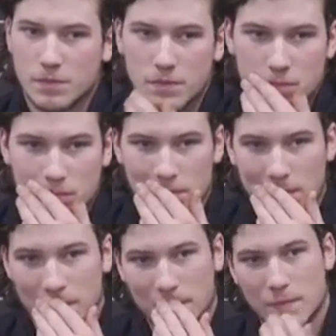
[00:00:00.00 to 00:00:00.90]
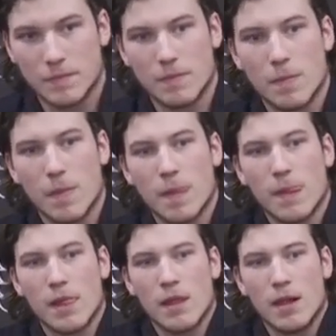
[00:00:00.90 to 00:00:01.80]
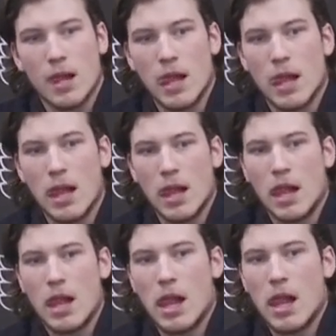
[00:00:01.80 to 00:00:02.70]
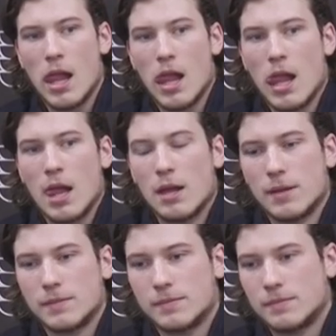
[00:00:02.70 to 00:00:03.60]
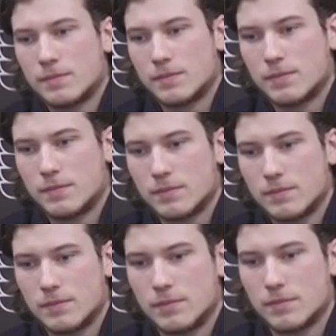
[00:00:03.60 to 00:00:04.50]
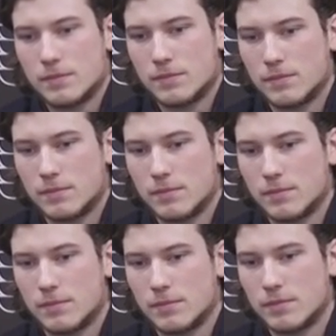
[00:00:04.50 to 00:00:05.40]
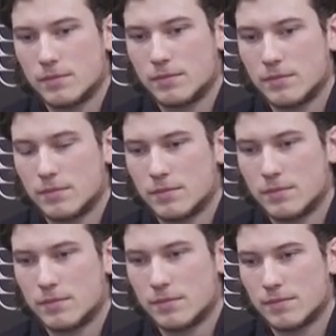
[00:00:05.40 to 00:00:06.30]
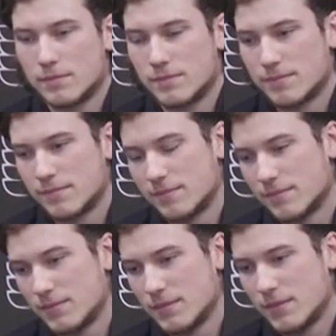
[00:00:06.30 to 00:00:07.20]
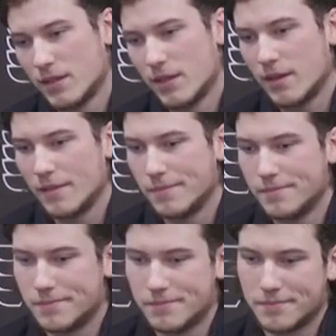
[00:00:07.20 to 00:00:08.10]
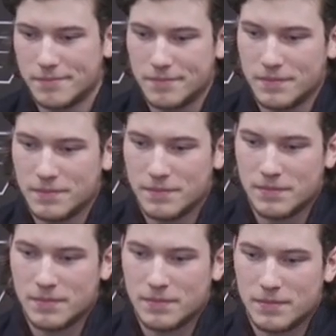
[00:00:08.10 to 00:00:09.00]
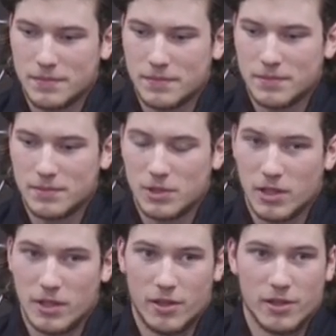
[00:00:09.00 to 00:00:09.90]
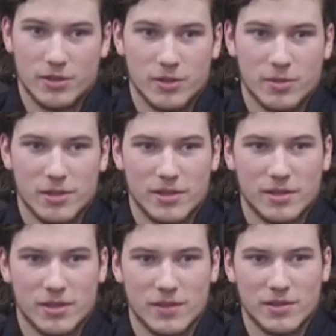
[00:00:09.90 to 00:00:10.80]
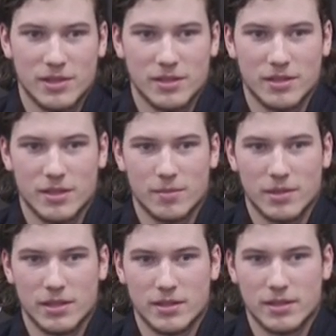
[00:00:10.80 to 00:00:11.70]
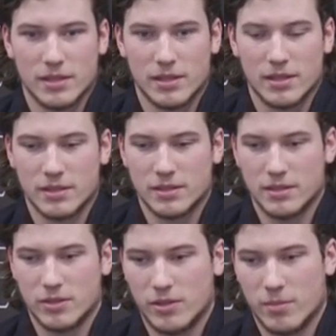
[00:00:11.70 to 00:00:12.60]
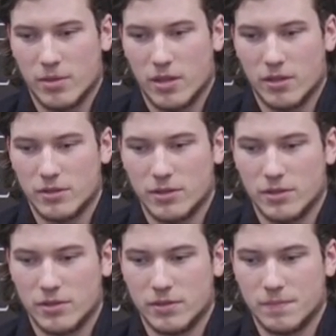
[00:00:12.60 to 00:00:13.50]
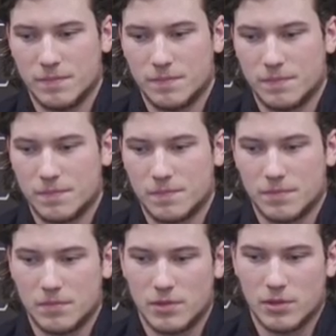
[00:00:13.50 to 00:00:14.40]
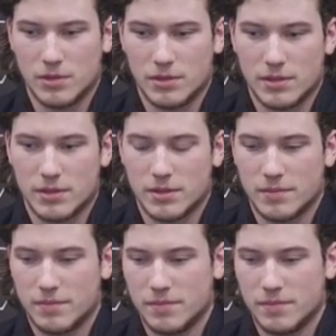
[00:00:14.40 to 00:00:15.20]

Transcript: Do you and your teammates keep in the last say 25, 27 minutes of that game after you're up 42? Um. I'm trying not to, but obviously it's something that uh, you know that bothers you, and you know it's